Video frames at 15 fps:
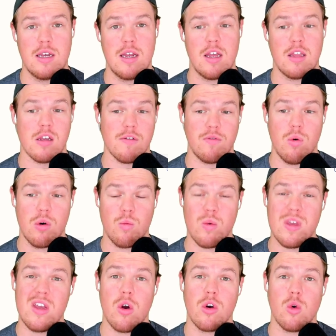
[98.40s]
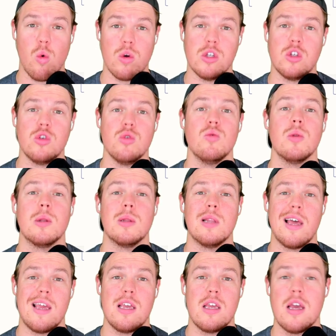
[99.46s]
Therefore, we are going to
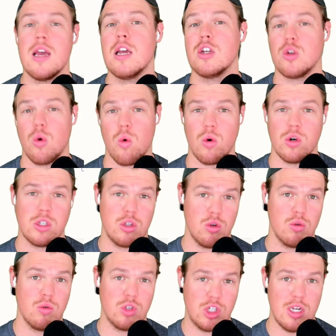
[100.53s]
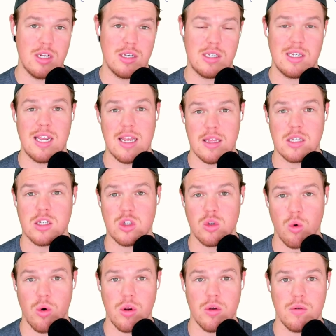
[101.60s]
lay towards Google Sheets in this
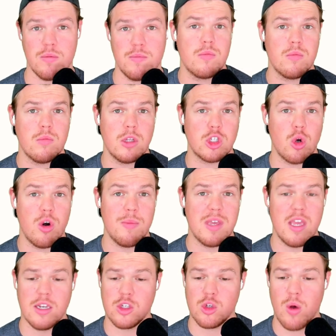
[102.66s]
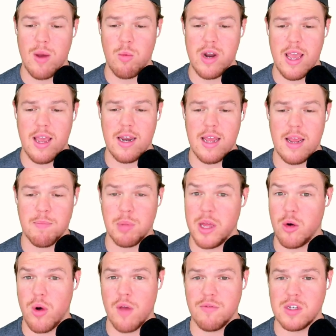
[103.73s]
tutorial. Let's go and begin. So I went ahead and played
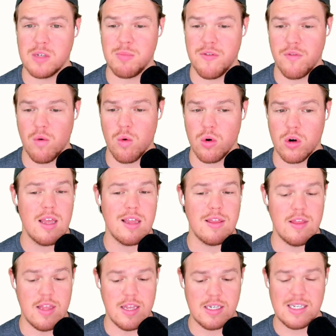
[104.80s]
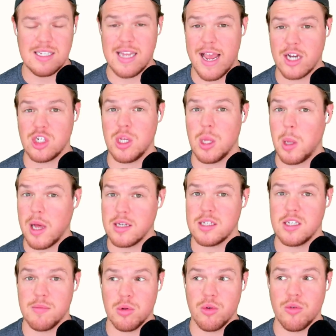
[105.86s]
around with this before. This is actually a lot
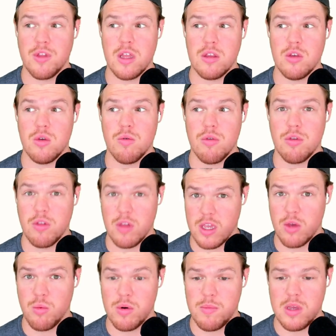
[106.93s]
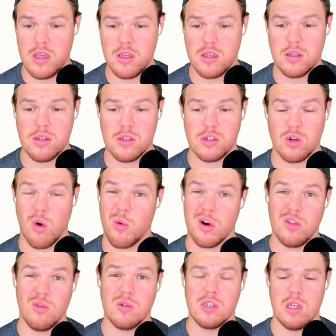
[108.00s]
simpler than you think it would be. So all we're gonna
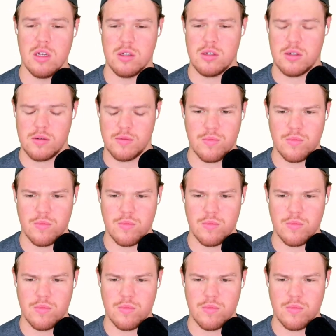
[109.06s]
do is this.